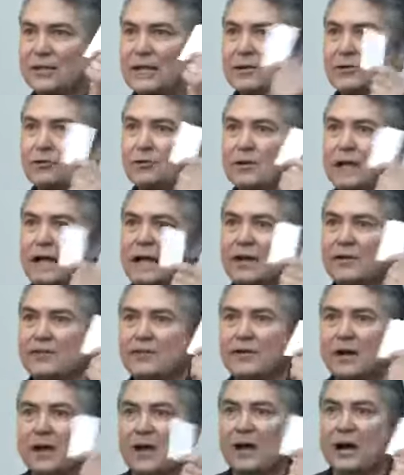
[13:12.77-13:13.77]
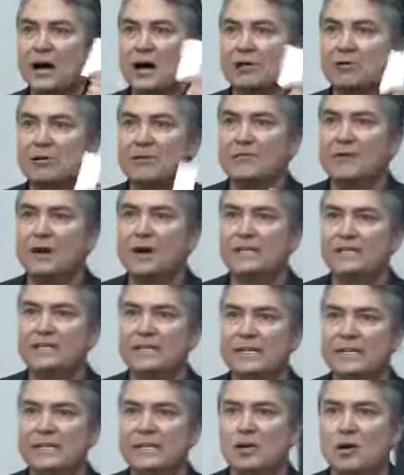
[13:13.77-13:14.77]
They all have
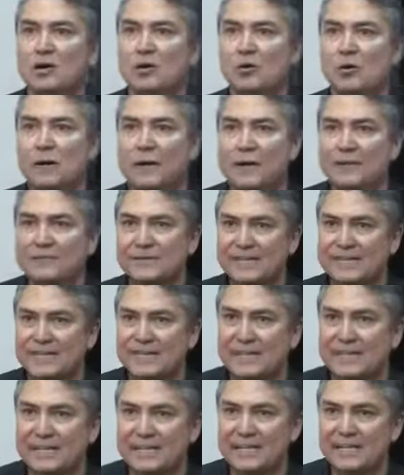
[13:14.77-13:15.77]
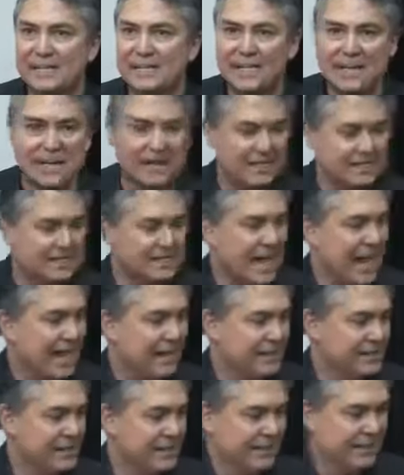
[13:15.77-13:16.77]
RFID or NFC
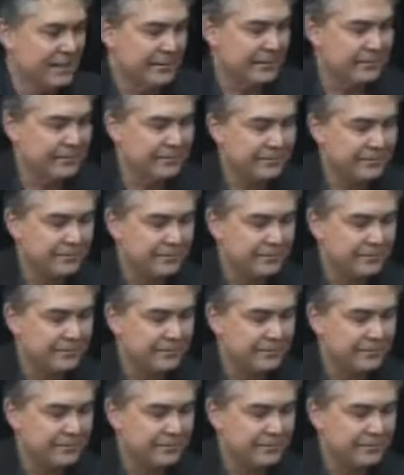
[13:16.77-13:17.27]
scanners in them.